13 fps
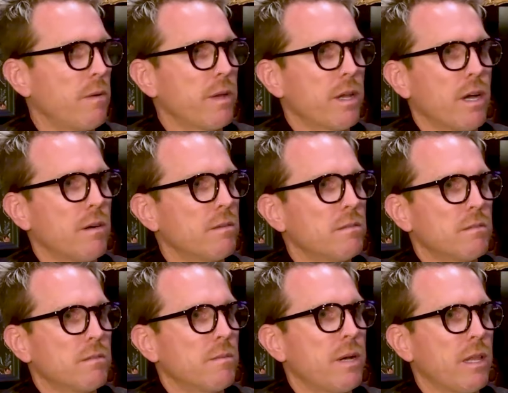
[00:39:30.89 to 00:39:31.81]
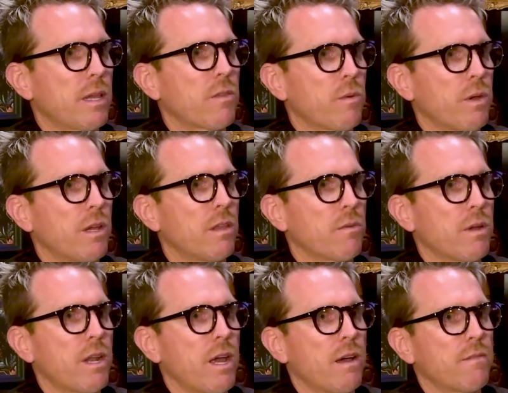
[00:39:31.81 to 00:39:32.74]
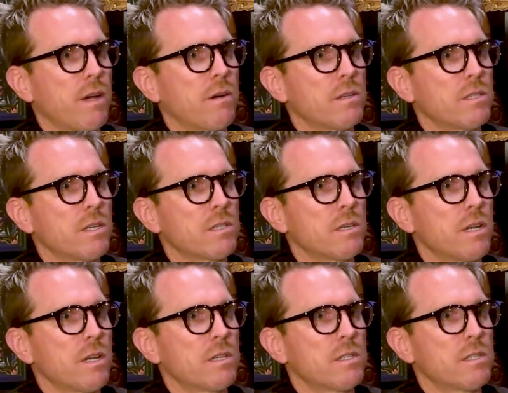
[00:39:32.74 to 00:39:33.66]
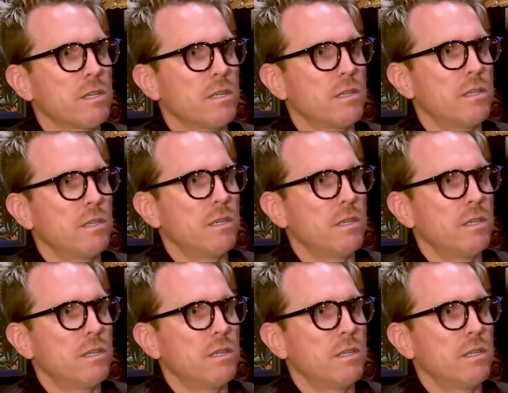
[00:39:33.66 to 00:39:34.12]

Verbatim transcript: we got about like three three and a half hours yesterday. So